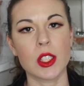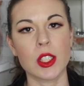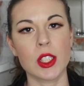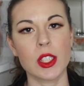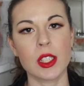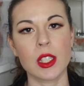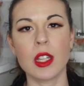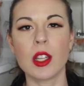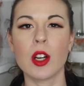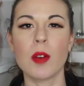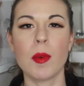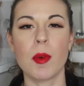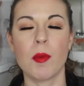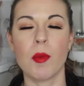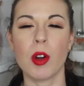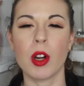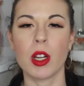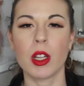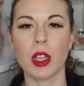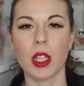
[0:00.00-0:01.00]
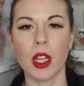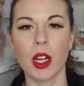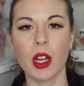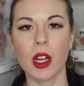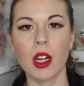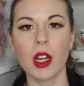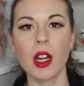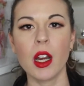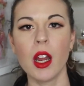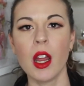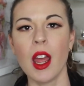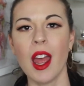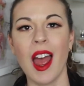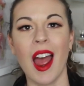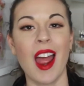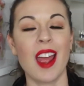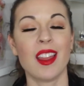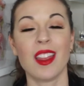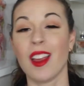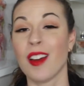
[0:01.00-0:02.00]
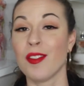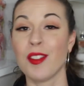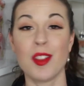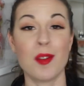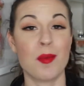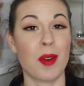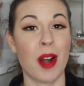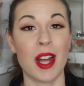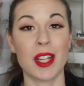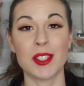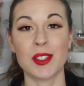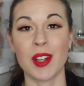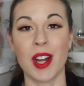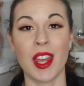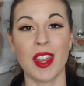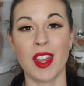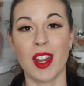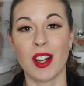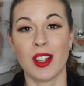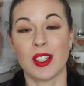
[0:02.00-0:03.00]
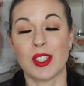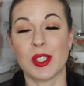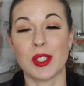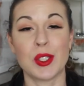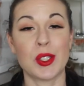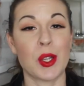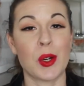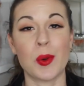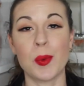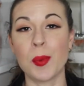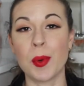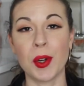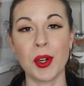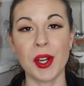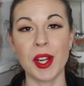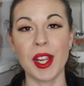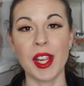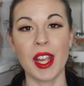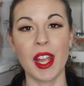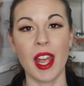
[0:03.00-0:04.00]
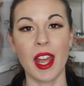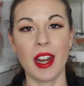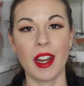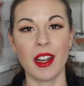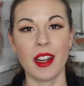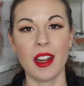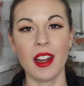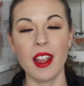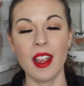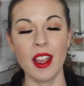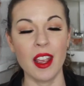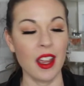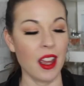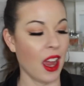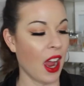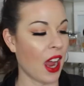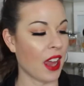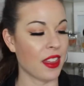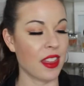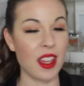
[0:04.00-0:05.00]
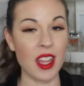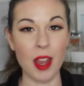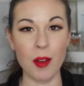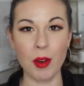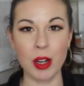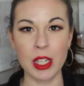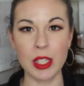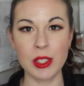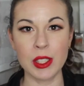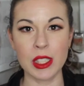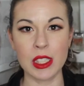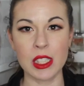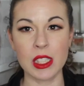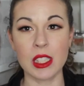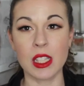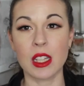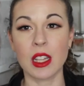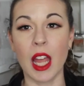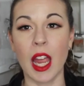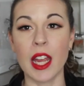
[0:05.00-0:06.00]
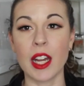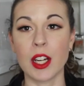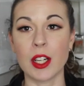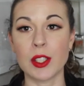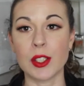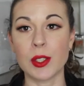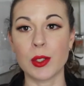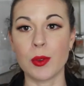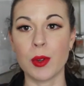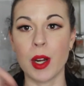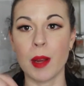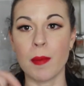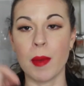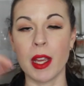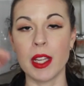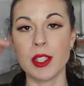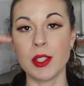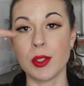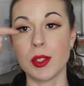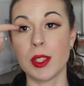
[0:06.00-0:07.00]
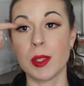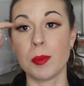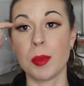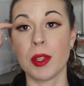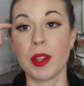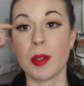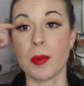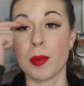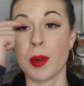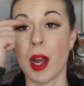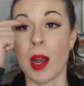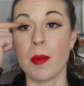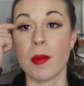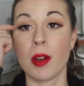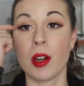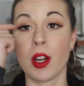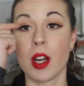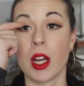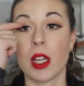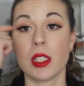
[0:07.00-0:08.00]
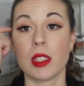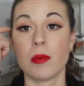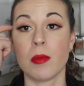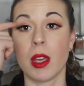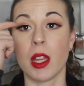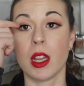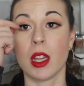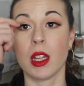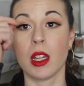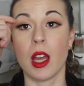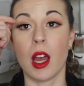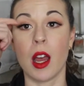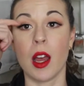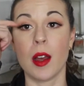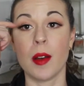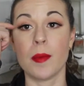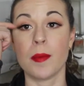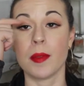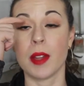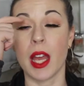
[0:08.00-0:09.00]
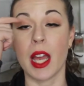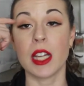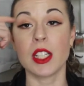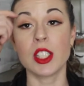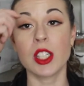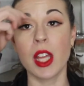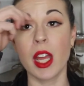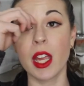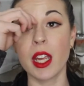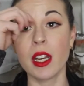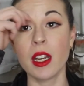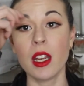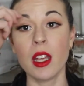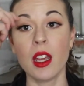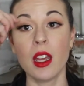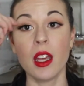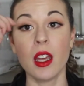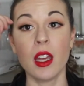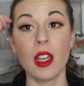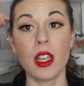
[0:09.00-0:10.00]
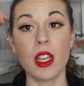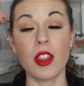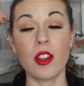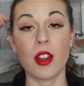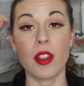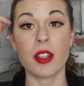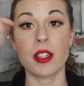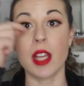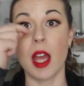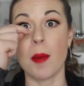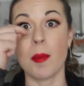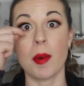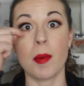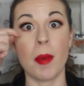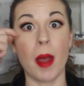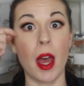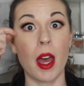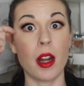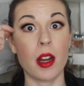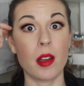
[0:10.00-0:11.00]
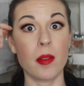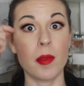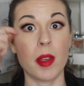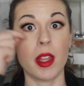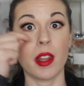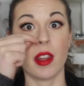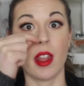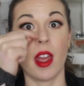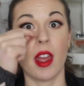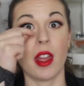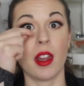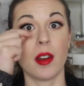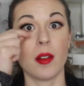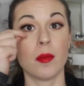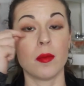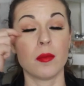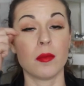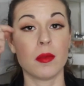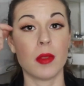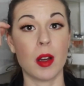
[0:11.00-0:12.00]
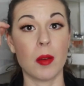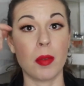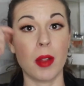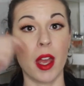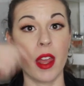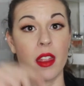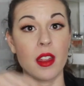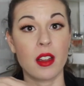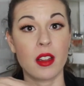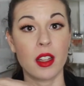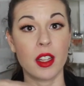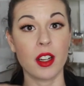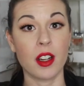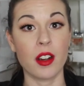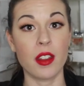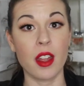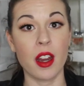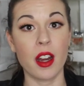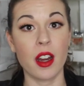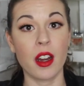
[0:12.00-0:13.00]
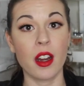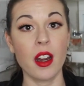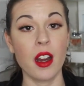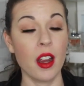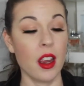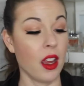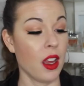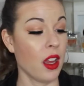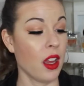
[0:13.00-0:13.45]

or just a little bit more glitter. I loved the bronze and I thought it looked so pretty, and I think I want to use this as a liner. So what I might do is put the primer across my lash line, either on the top or bottom, and then apply the glitter there.